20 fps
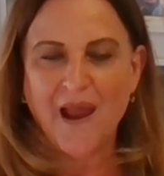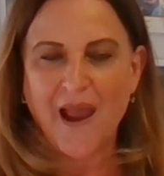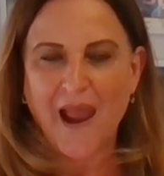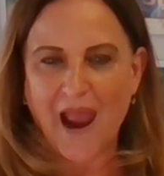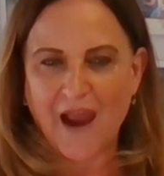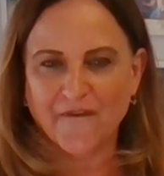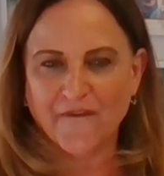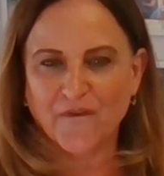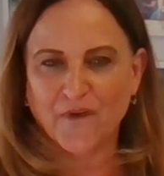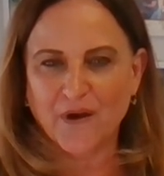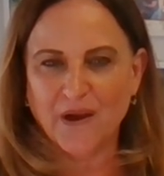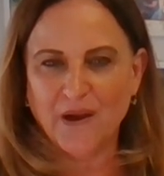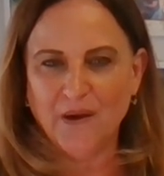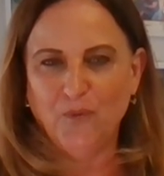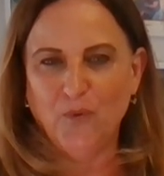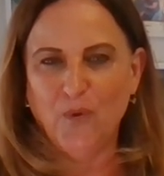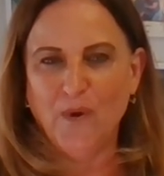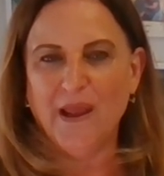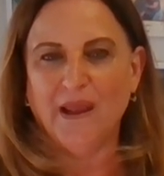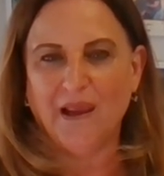every
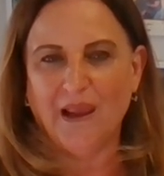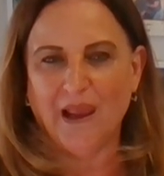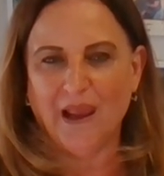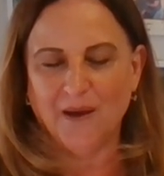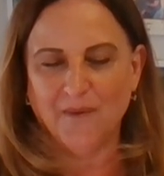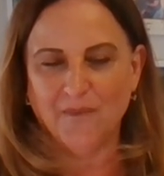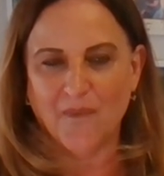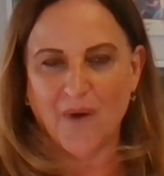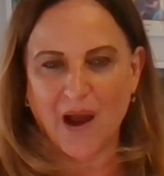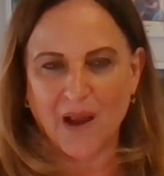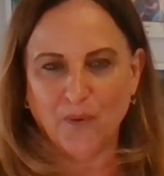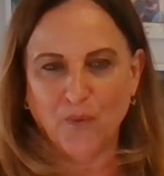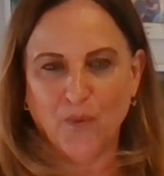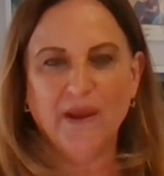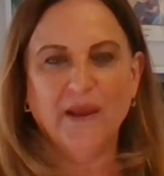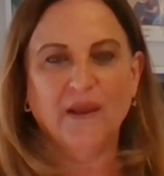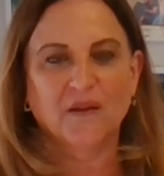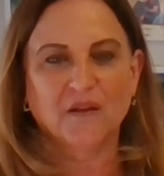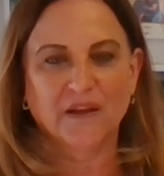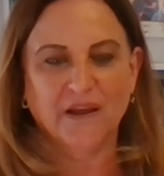week in my
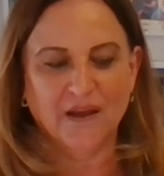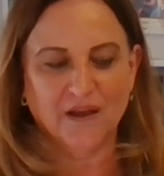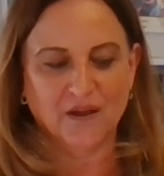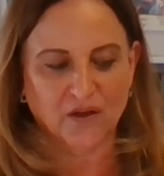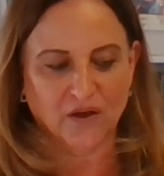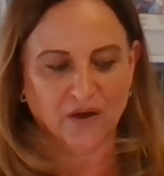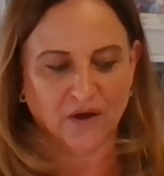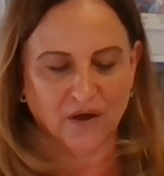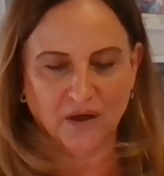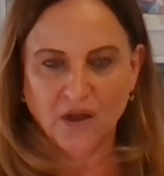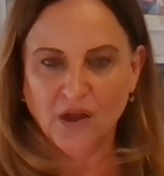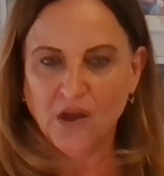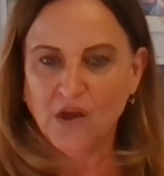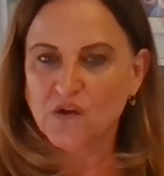weekly alert.